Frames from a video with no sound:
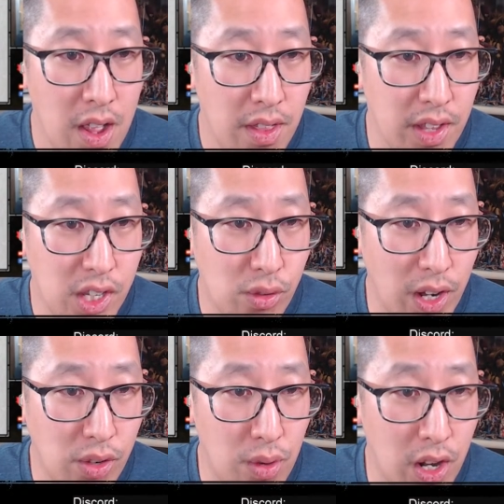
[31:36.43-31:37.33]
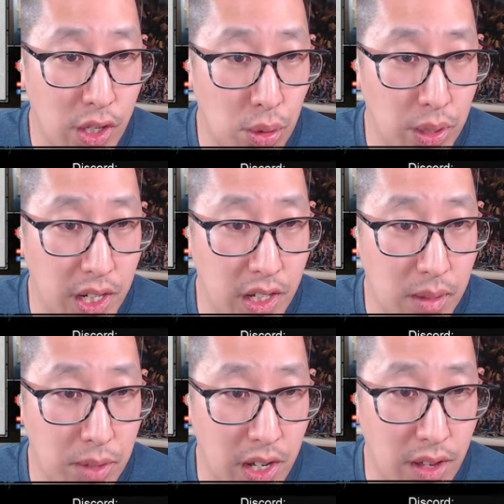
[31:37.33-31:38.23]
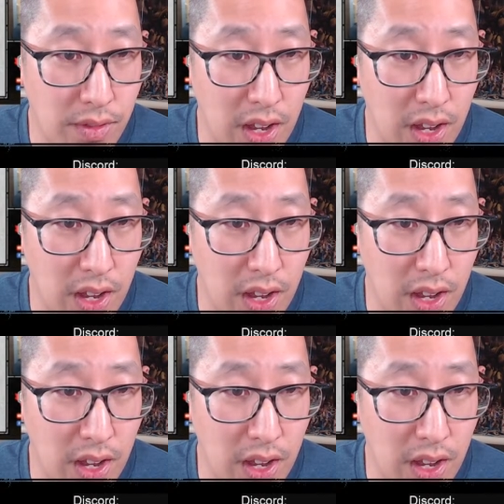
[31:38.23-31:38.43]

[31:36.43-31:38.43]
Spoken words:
This strike squad is holding this objective,